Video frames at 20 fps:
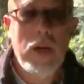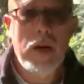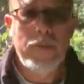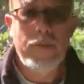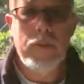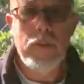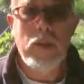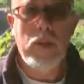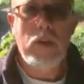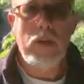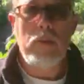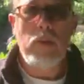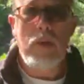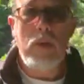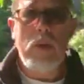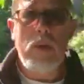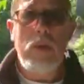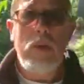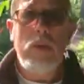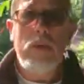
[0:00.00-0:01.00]
afternoon,
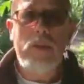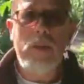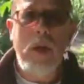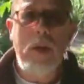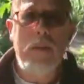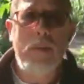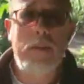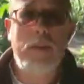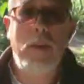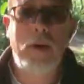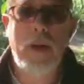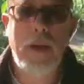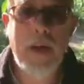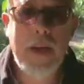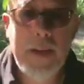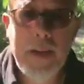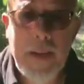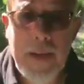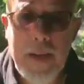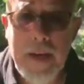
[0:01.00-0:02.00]
Simon
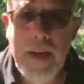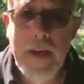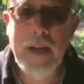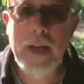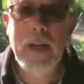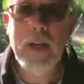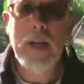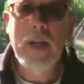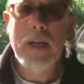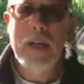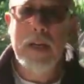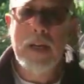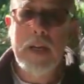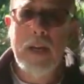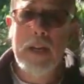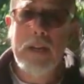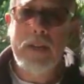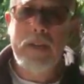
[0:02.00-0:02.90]
Pollard here, garden